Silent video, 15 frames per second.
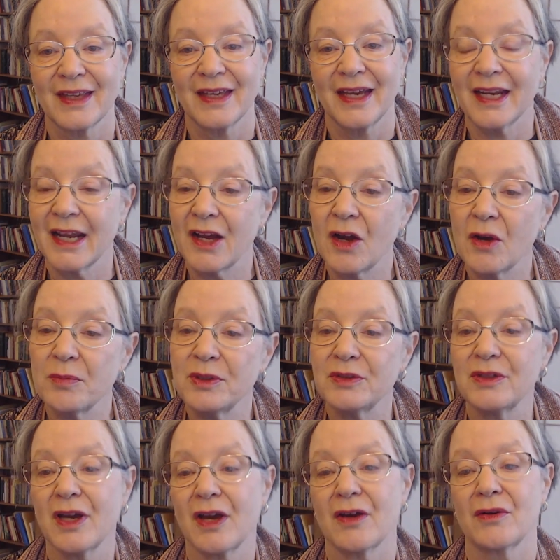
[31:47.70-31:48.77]
And I hope you
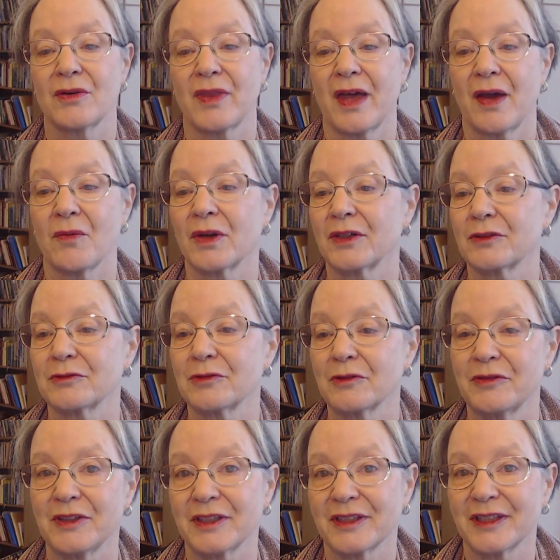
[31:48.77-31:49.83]
know that wonderful
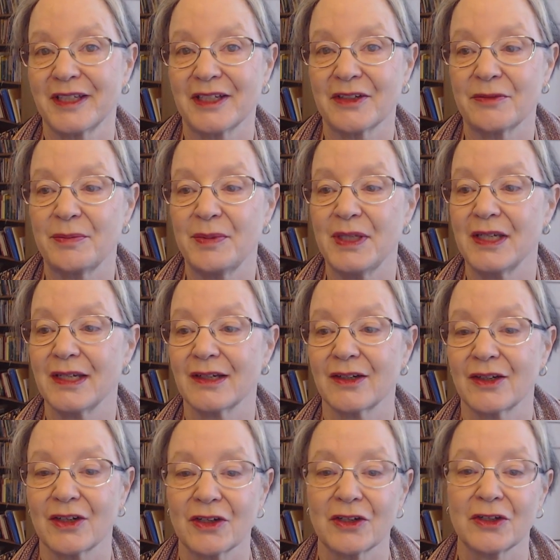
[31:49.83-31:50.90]
feeling of being
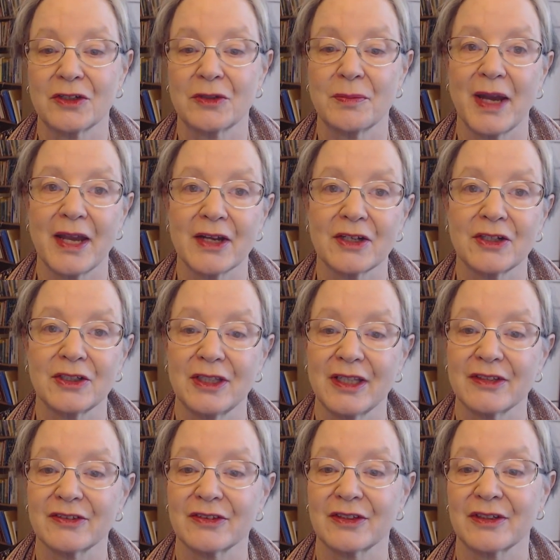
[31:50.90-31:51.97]
heard by a good
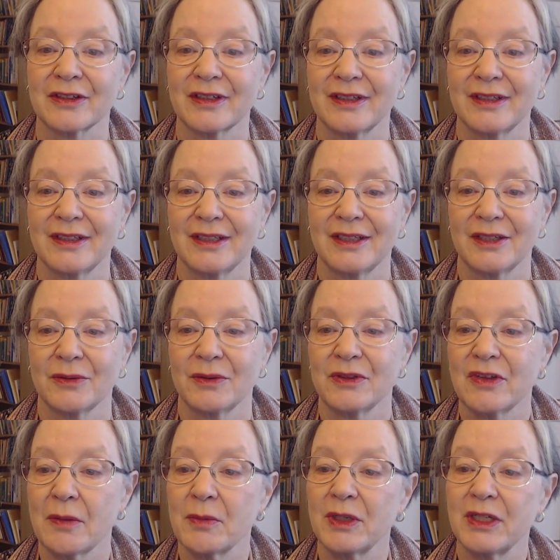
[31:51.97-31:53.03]
listener, when
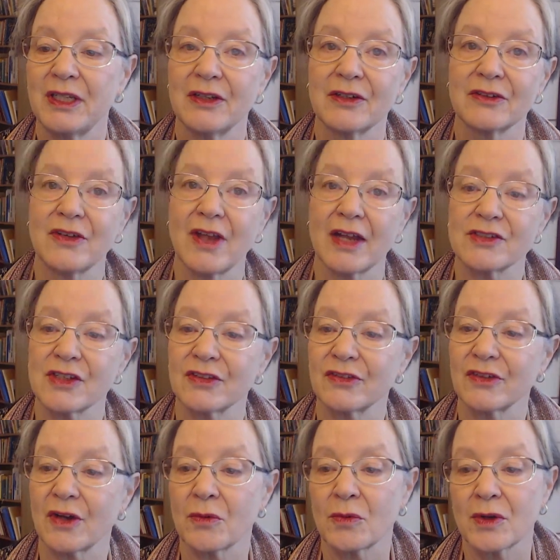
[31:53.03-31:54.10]
someone hears not just
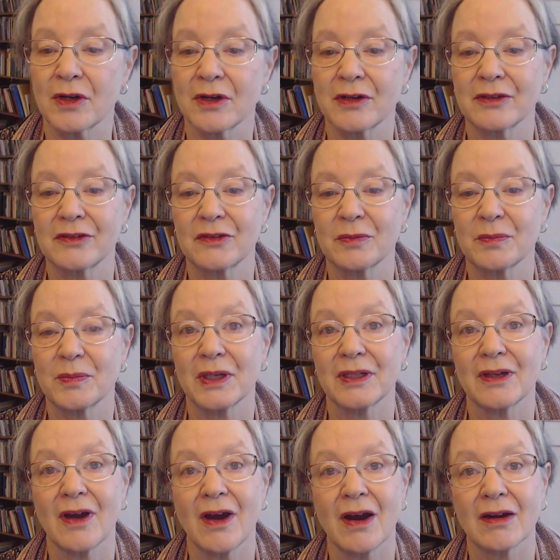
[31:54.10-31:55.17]
our words,
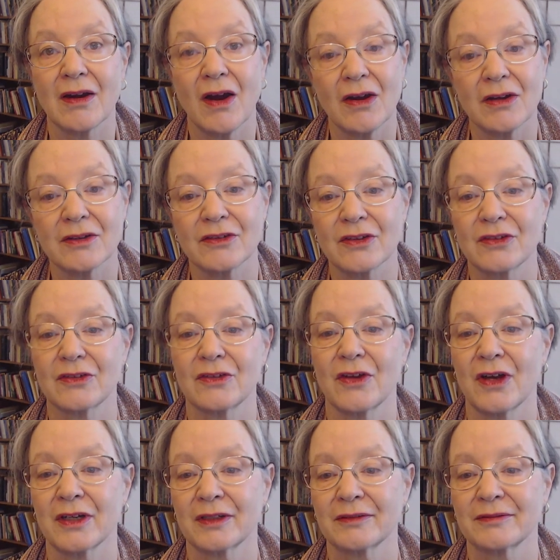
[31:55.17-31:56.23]
but our heart's
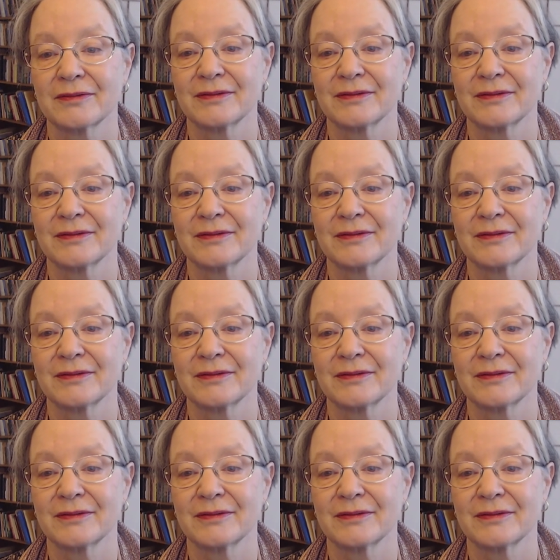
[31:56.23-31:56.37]
song.